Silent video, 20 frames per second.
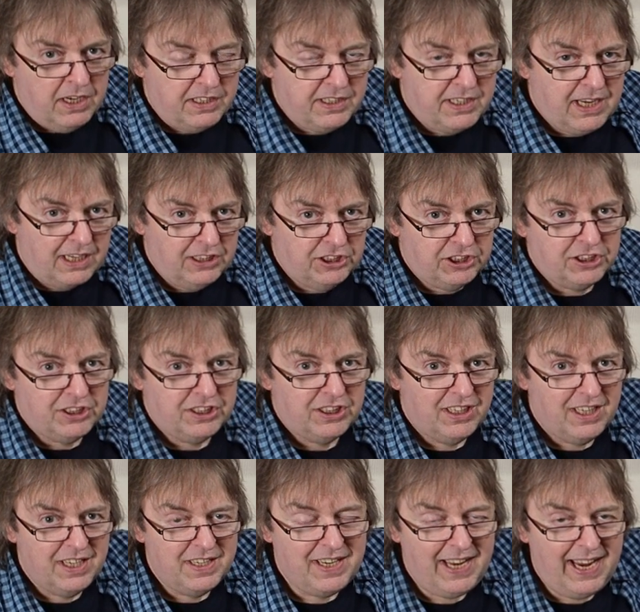dust
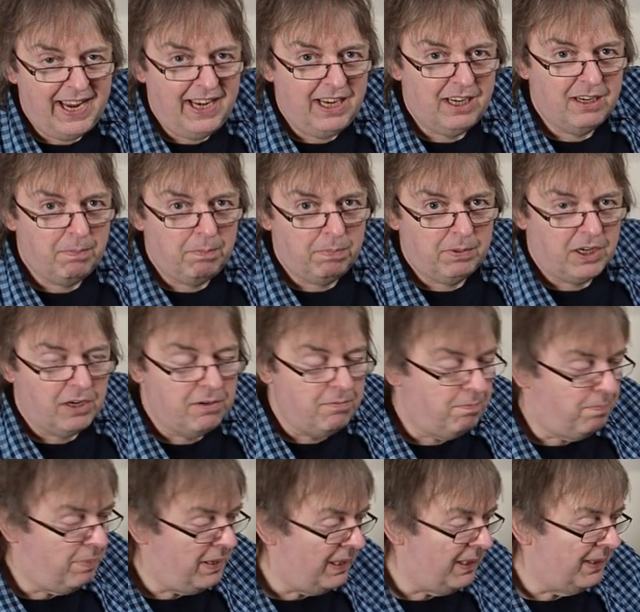and ink
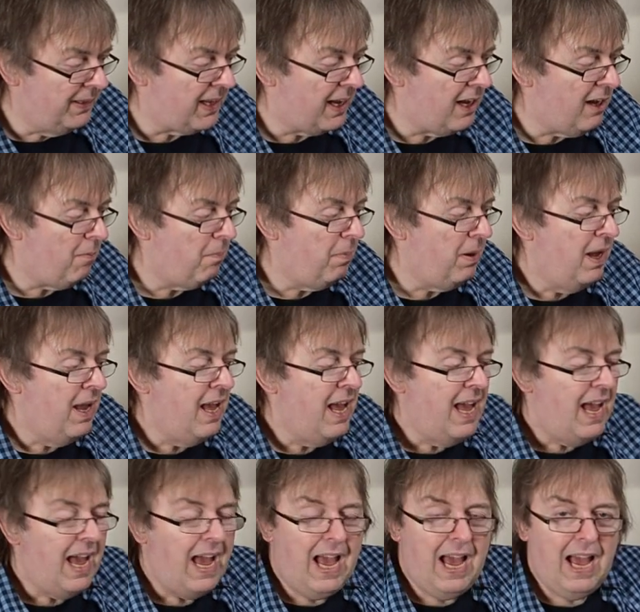can build up
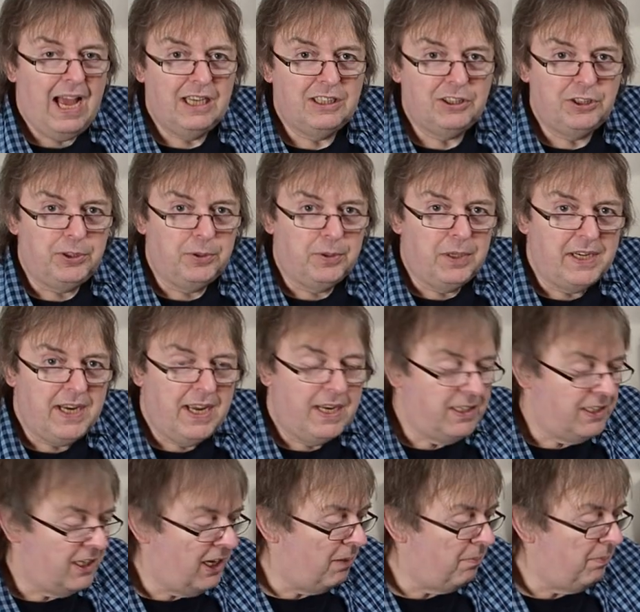and you can
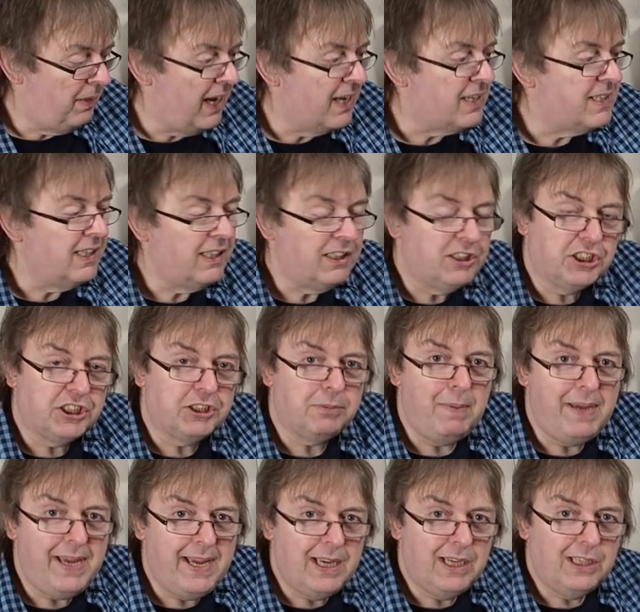end up getting
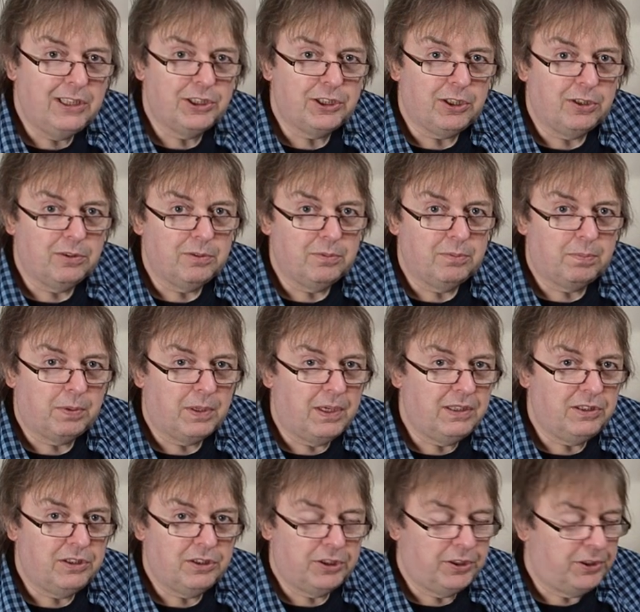smears on
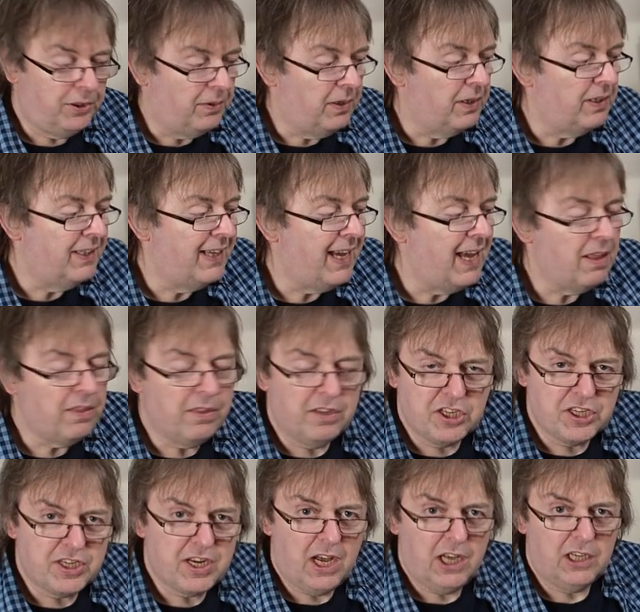prints. You can get the
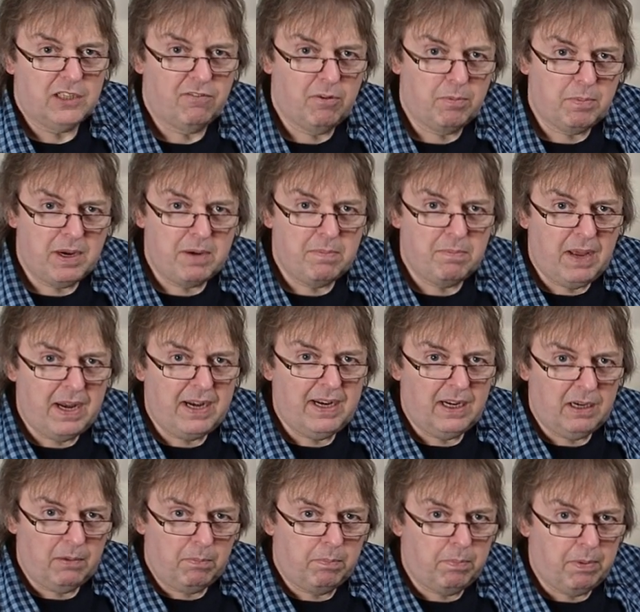start of a print made
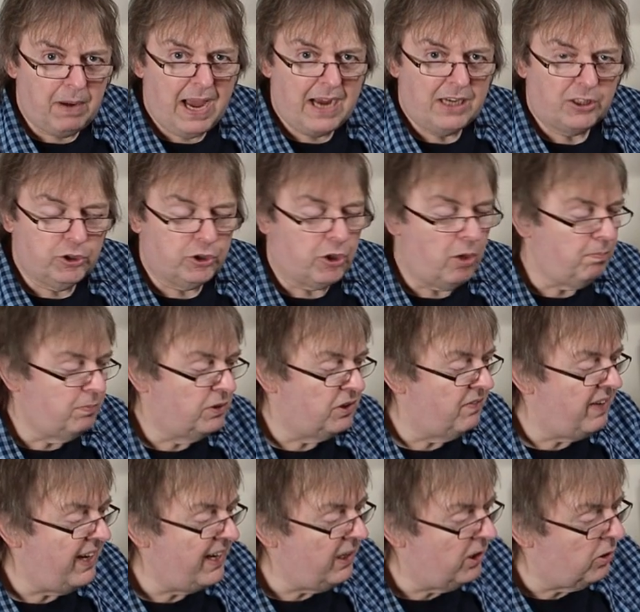little black drops
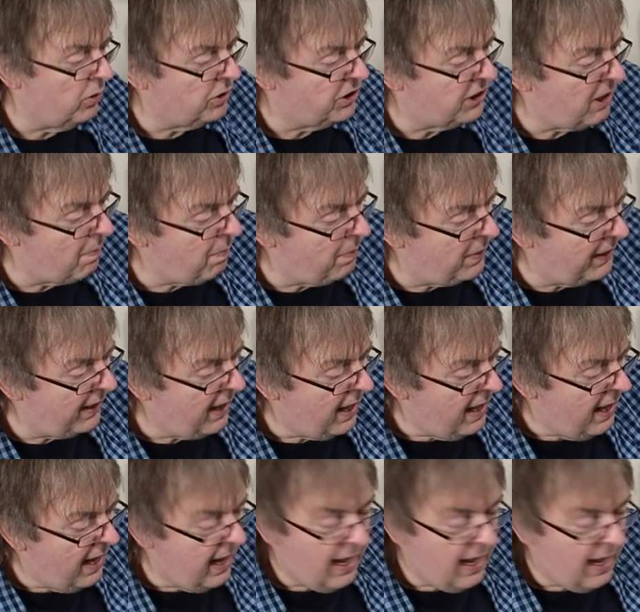of ink or something.